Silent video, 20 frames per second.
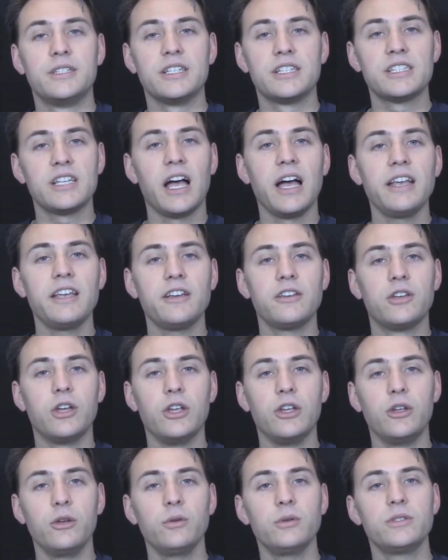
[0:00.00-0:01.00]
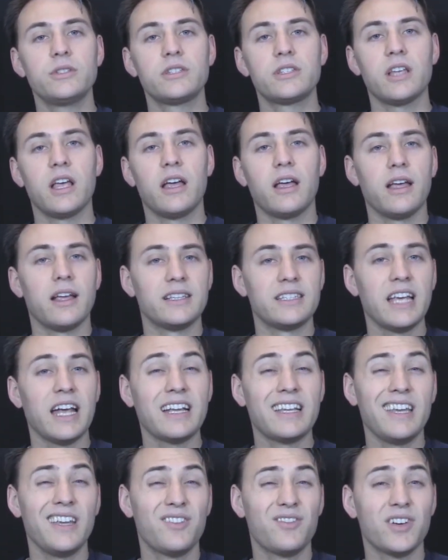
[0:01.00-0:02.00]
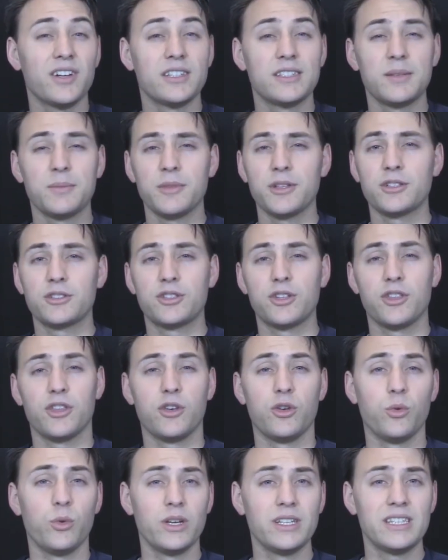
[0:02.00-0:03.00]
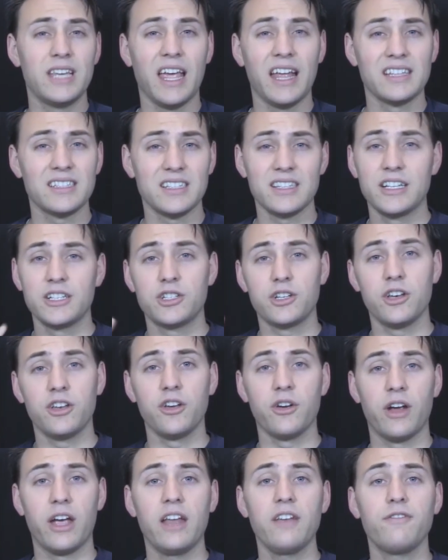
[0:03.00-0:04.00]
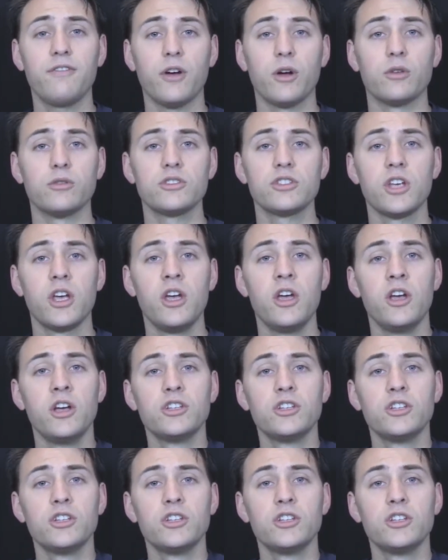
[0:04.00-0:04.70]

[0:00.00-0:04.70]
decided to use a technique very similar to the noise cancellation in your headphones